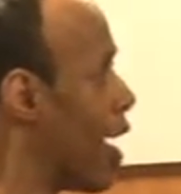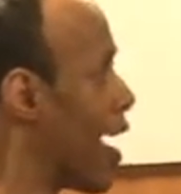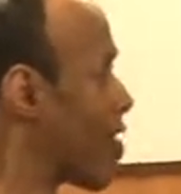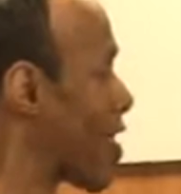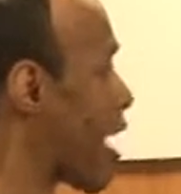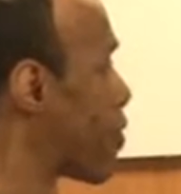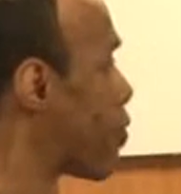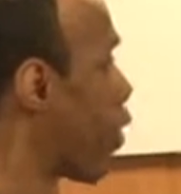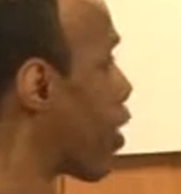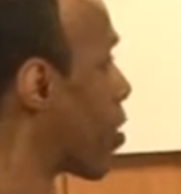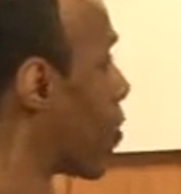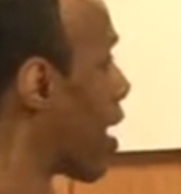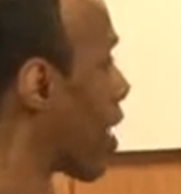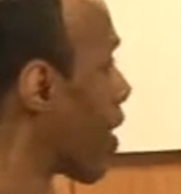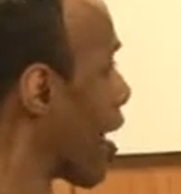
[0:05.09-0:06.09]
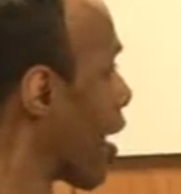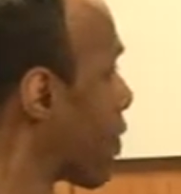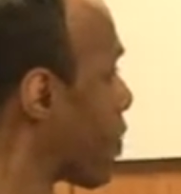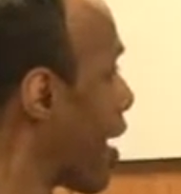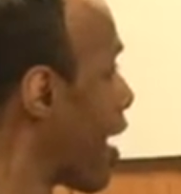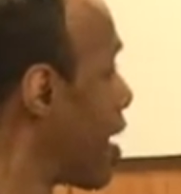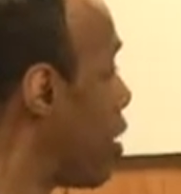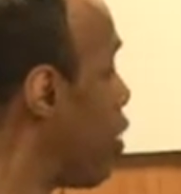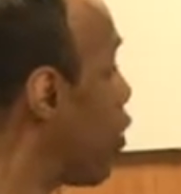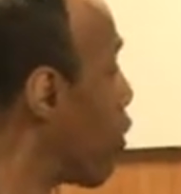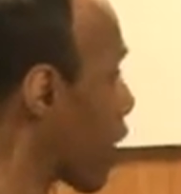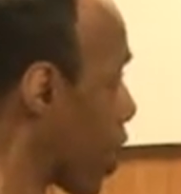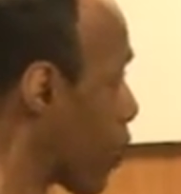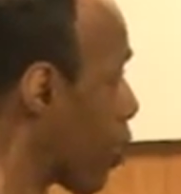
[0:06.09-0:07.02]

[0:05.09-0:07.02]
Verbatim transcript: At that point in my life, I knew what I